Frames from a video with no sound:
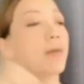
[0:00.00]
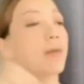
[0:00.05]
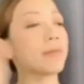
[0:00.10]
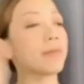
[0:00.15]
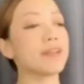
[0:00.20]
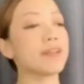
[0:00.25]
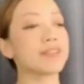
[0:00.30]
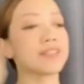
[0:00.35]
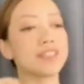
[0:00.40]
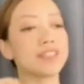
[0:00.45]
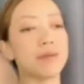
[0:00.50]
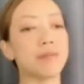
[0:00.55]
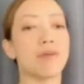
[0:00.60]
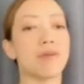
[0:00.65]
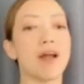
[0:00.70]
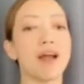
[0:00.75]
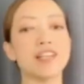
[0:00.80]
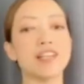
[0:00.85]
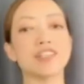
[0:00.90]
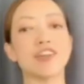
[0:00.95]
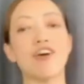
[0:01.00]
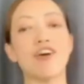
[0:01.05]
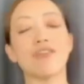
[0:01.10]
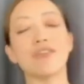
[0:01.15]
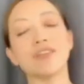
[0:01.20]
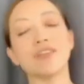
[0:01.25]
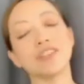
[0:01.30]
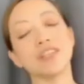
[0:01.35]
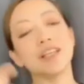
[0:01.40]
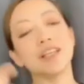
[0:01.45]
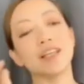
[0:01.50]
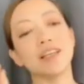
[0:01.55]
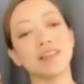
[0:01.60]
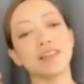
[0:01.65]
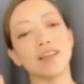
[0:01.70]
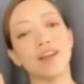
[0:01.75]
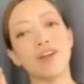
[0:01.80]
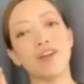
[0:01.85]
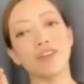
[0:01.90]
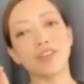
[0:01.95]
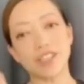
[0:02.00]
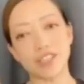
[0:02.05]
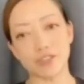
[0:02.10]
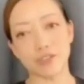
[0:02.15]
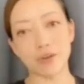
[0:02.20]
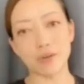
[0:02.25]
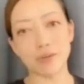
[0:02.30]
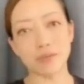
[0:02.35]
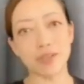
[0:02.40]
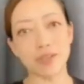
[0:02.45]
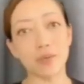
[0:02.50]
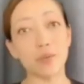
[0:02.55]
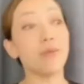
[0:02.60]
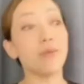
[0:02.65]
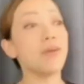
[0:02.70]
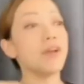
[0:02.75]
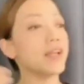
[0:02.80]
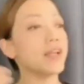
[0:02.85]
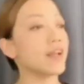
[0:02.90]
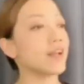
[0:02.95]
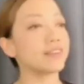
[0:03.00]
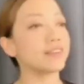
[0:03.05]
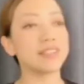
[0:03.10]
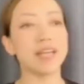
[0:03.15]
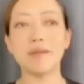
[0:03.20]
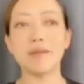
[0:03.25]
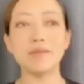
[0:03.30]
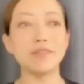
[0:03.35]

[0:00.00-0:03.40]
I'm going to summarize all this. You're going to get that on a description. We're running out of time.